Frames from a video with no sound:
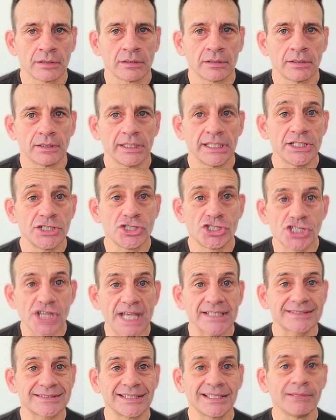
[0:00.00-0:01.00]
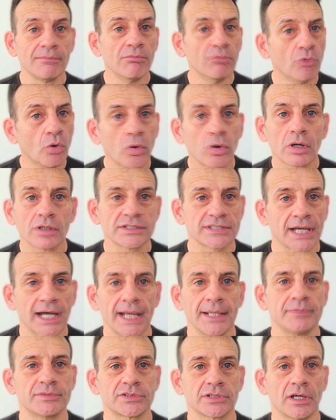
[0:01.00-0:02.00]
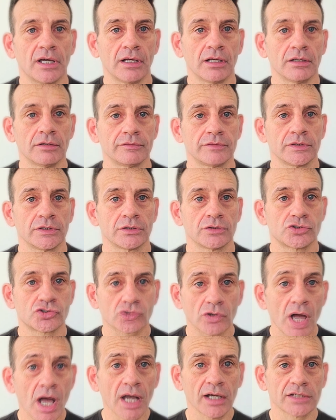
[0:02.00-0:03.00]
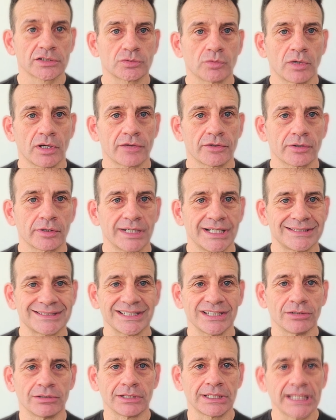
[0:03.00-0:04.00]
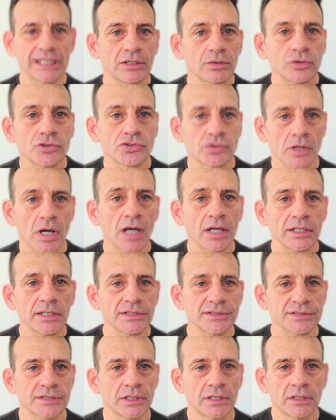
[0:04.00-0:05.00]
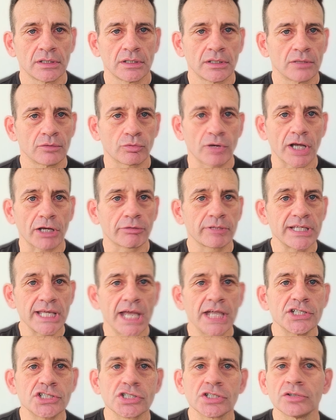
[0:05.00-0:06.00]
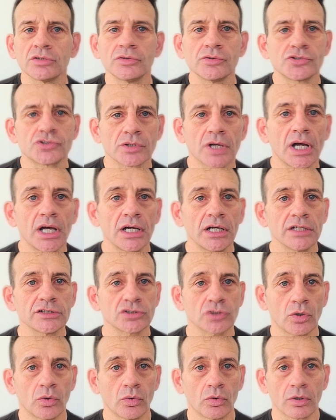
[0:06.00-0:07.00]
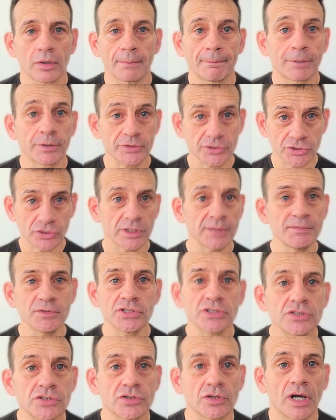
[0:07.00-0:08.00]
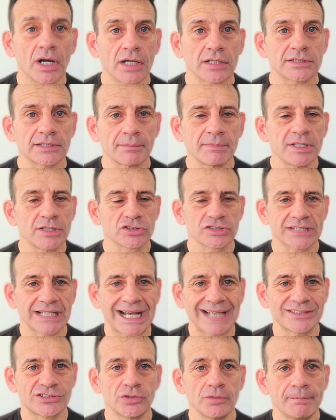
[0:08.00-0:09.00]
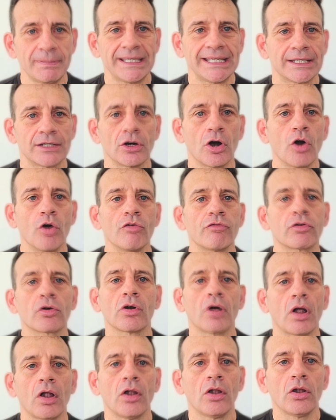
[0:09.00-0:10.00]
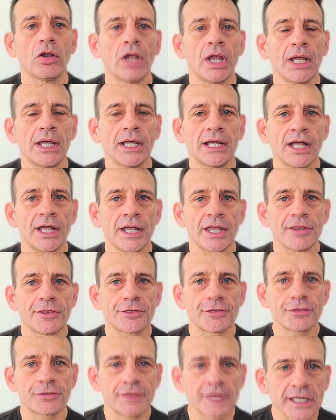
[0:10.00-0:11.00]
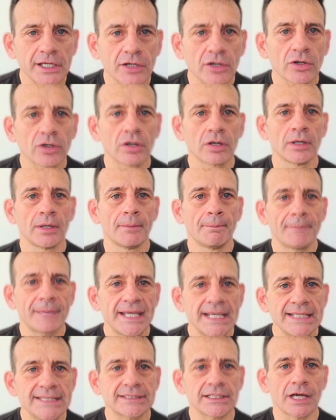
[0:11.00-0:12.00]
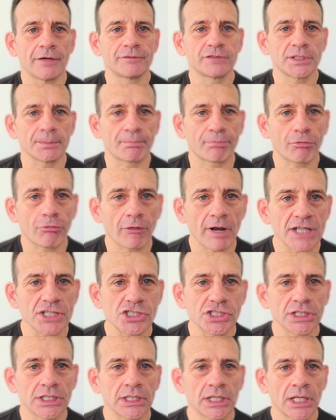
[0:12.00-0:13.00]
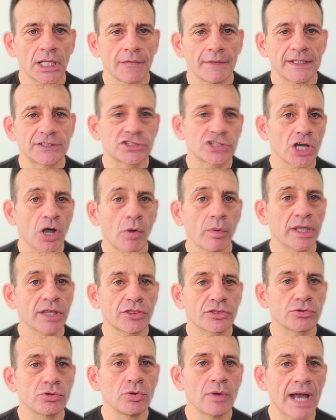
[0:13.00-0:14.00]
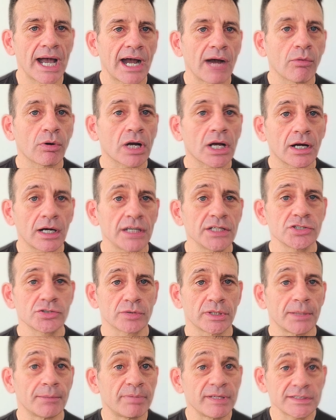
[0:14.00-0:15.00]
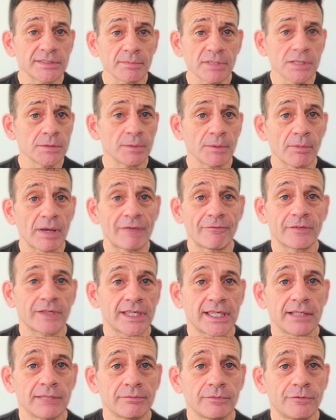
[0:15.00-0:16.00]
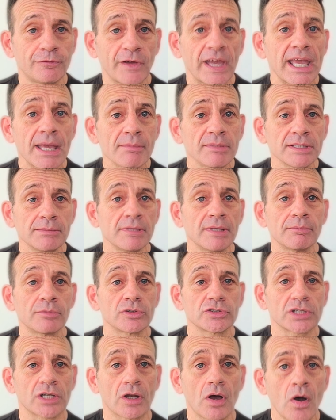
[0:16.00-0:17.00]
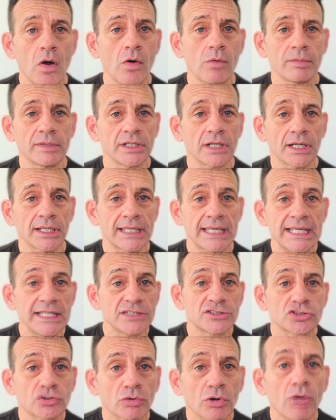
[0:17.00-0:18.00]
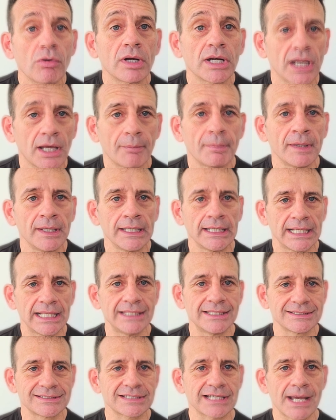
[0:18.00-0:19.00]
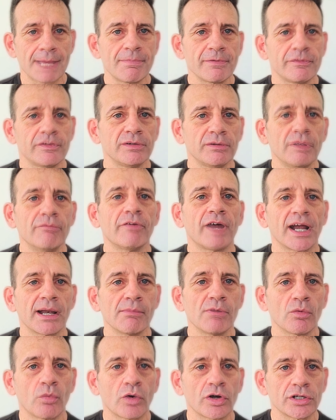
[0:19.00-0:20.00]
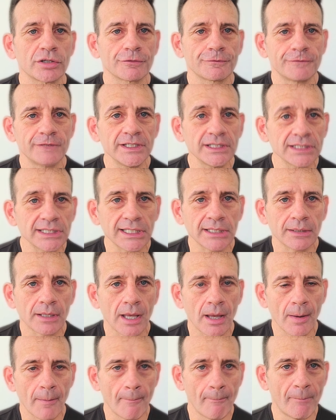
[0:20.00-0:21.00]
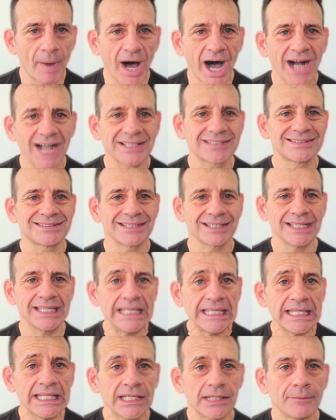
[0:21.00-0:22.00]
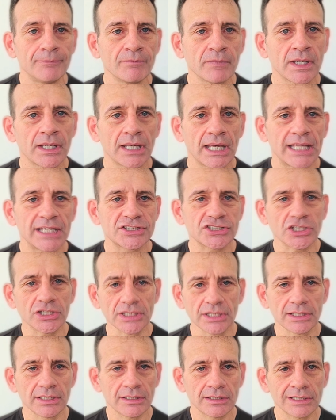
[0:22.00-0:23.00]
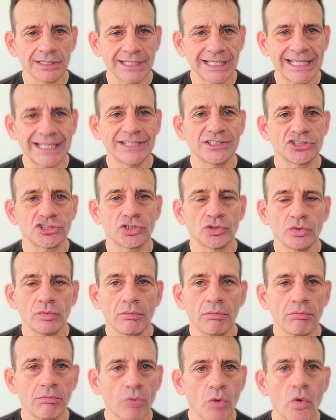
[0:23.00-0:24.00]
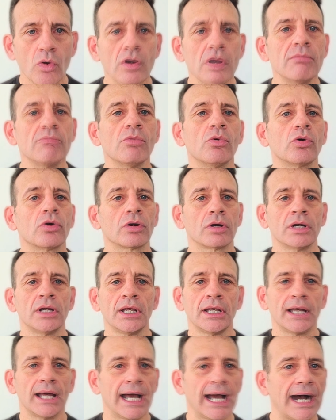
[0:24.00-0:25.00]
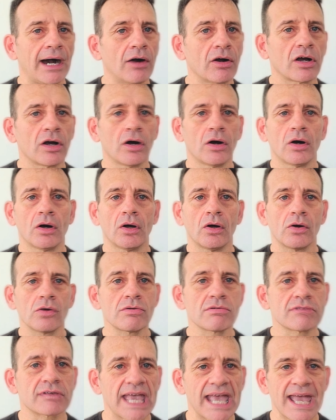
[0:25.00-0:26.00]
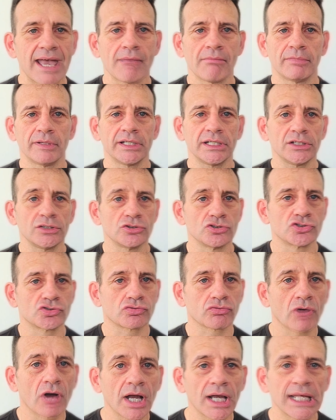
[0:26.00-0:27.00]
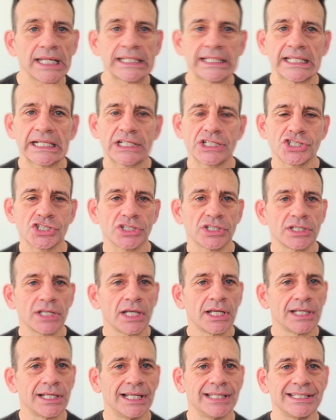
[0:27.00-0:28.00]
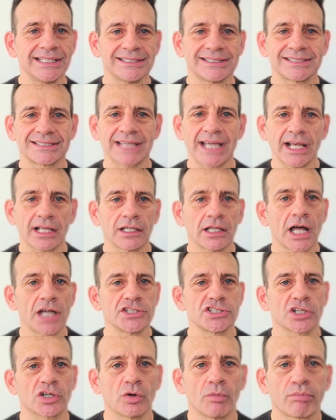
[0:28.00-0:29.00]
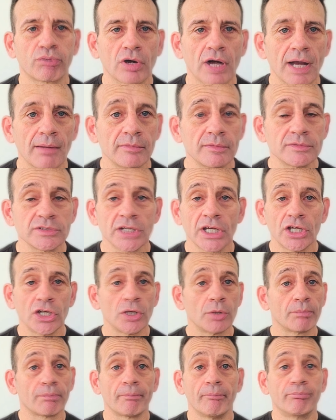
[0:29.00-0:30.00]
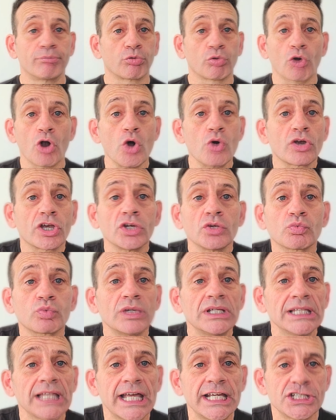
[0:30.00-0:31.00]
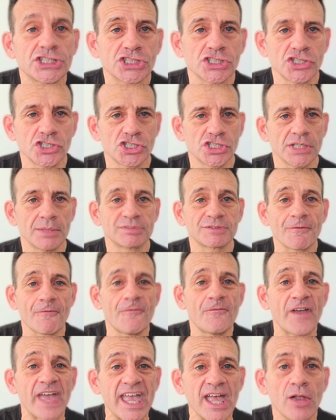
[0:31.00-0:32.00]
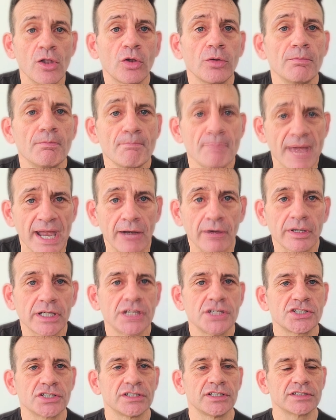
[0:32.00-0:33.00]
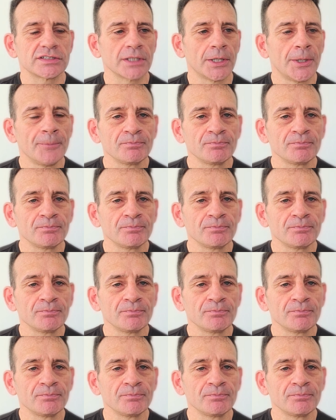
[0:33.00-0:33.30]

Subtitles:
ingesting more types of drugs, whether it's illegal drugs, recreational drugs, or prescription drugs. I mean, there's got to be an overall thicker piece of depression that's going through our country. And some of these people have family members at home, kids growing up in this type of an environment where you're feeling boxed in. And it's going to lead to more and more alcohol, gambling, drug addiction, and these psychological problems, broken relationships, failed marriages.